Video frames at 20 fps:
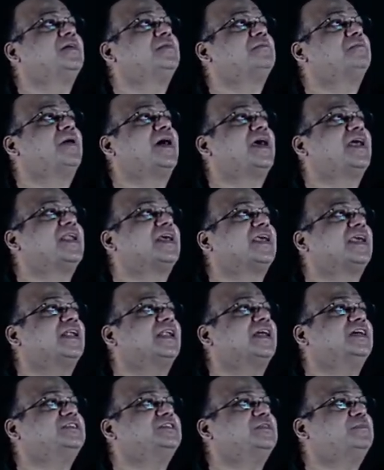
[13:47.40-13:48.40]
binding
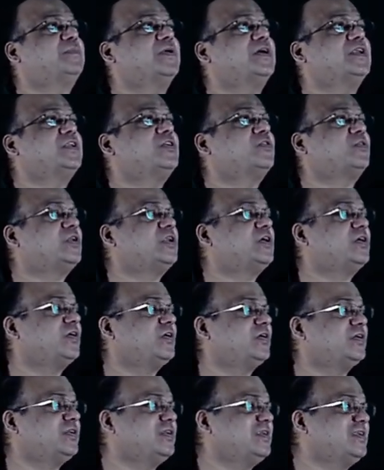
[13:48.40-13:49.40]
energy per
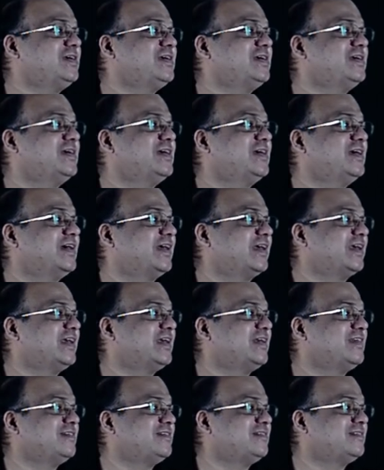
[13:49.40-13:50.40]
nucleon
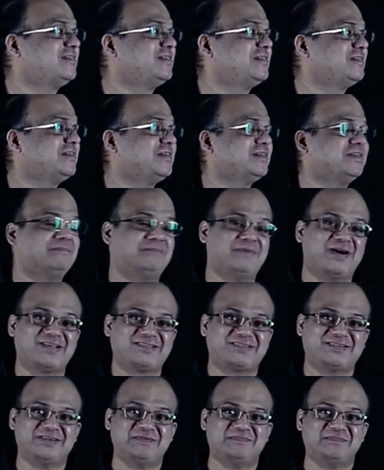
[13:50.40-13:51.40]
against
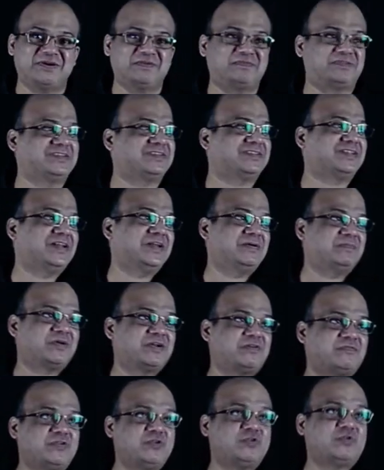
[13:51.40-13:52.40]
mass number which is the number
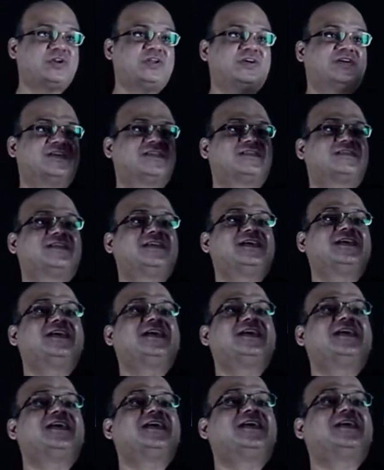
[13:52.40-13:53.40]
of nucleons.
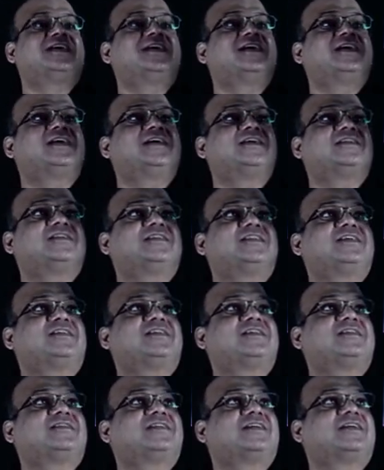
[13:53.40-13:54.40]
So this
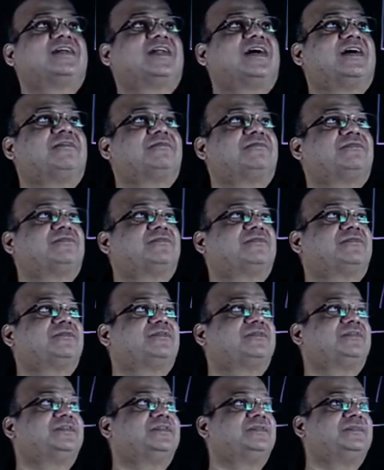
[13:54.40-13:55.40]
is the graph.
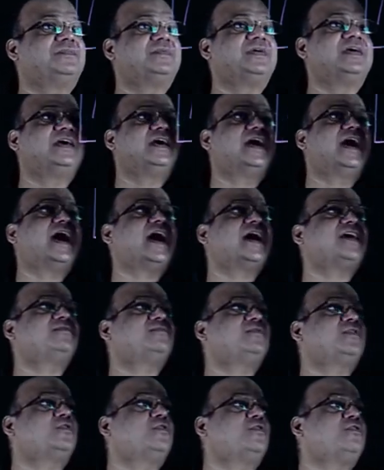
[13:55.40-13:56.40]
As
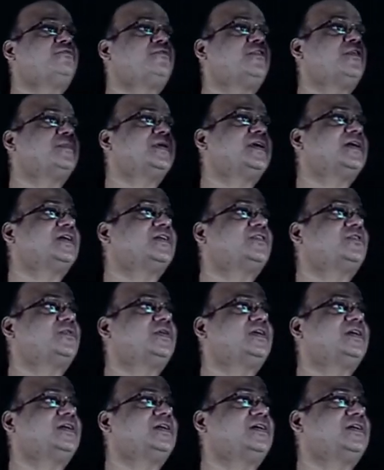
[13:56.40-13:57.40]
we go from here to
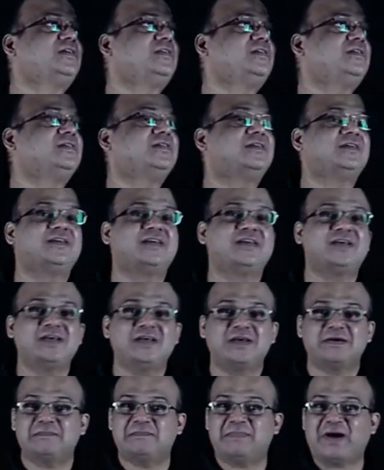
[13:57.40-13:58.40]
here,
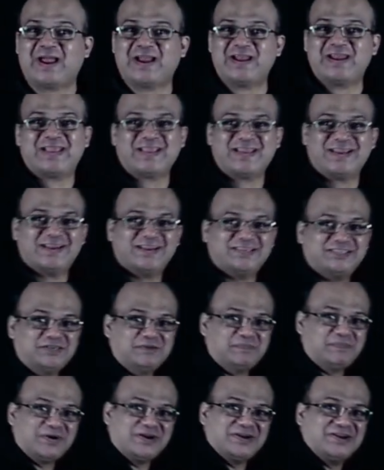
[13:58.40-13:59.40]
binding energy
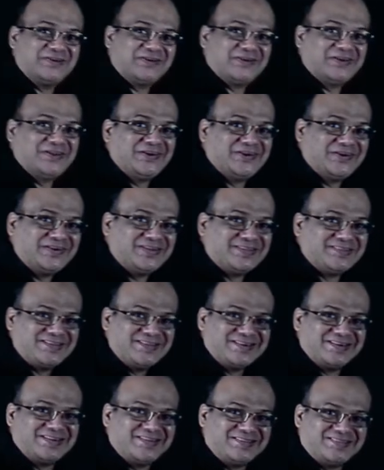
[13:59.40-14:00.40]
per nucleon is
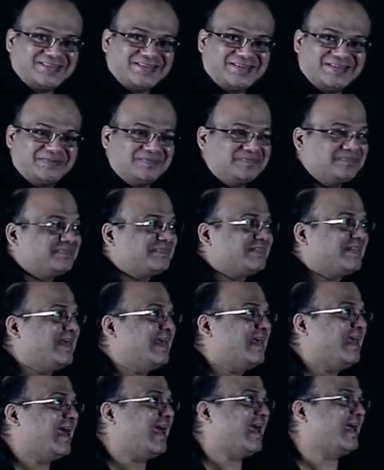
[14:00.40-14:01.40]
increasing
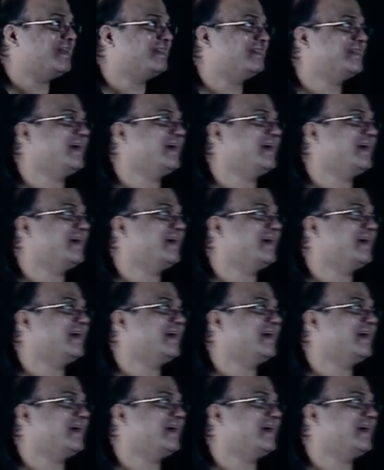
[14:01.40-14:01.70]
and